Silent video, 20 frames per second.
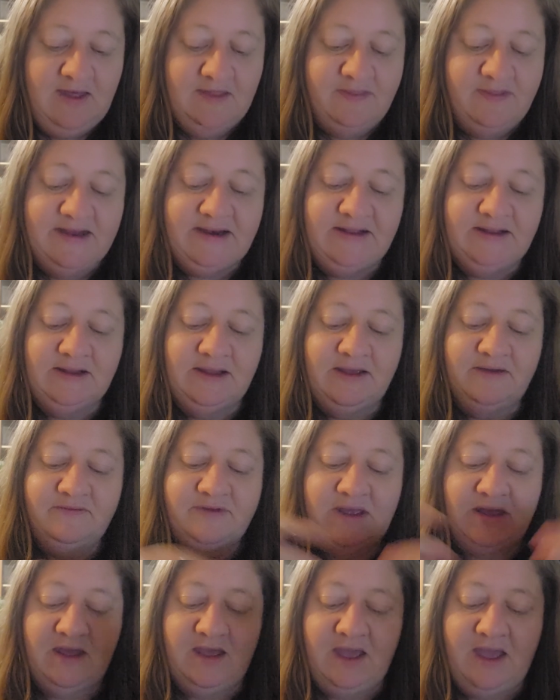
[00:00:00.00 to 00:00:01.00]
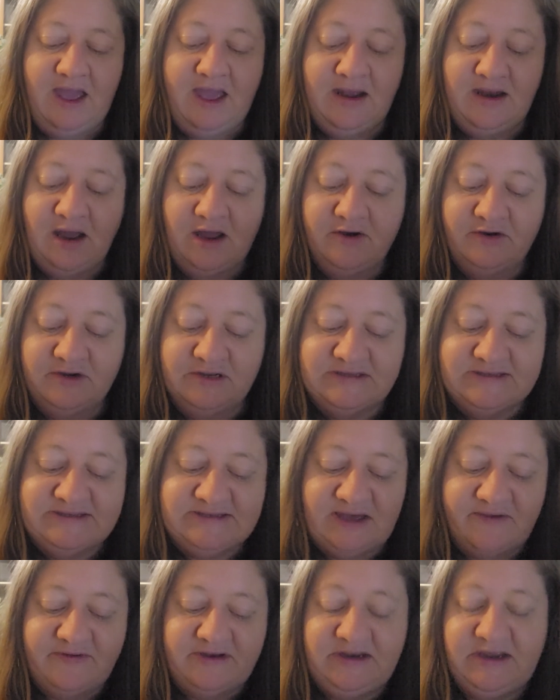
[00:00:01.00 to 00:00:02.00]
Then he lived
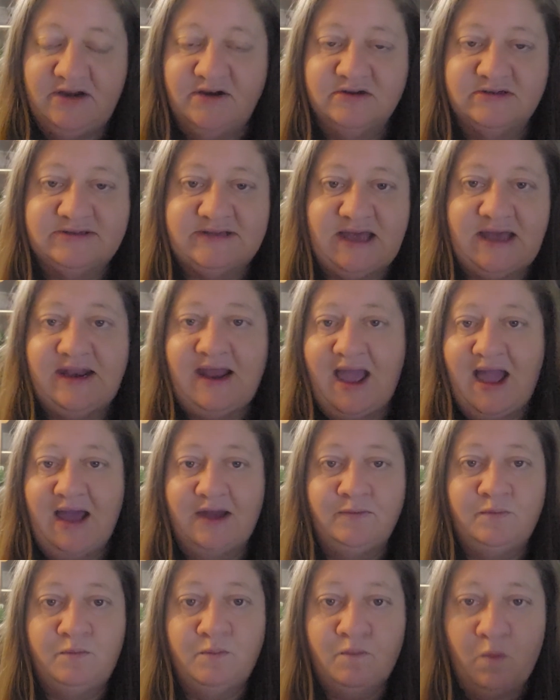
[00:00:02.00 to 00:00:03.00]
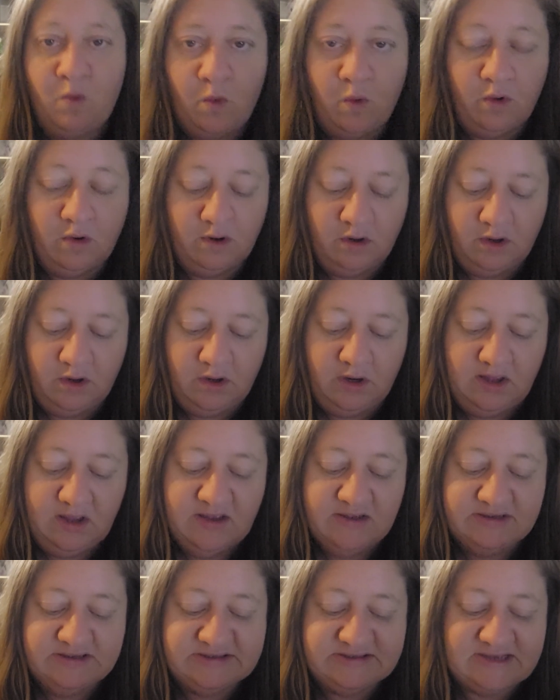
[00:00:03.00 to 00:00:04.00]
807 years and had more
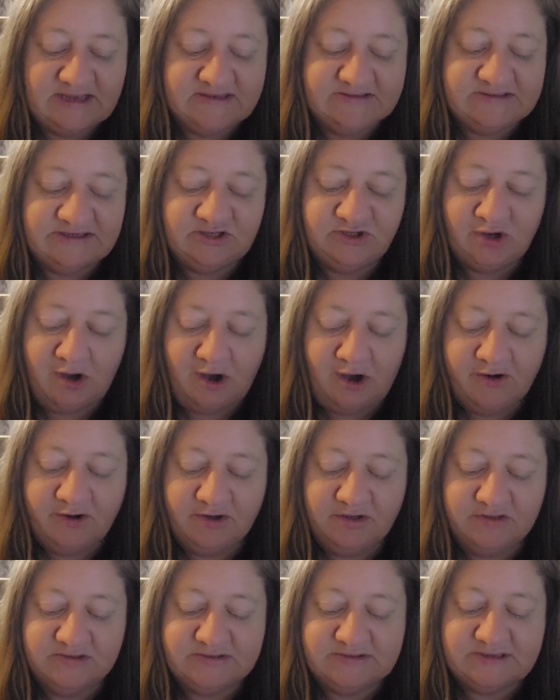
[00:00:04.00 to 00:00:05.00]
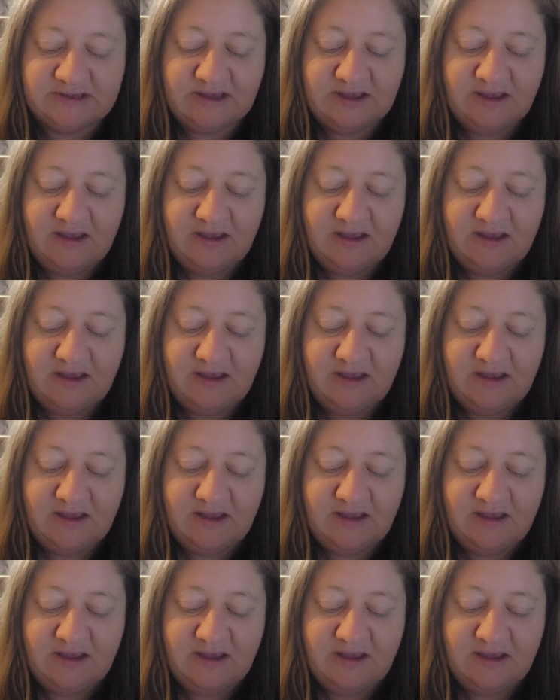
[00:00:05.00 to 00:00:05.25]
sons and daughters.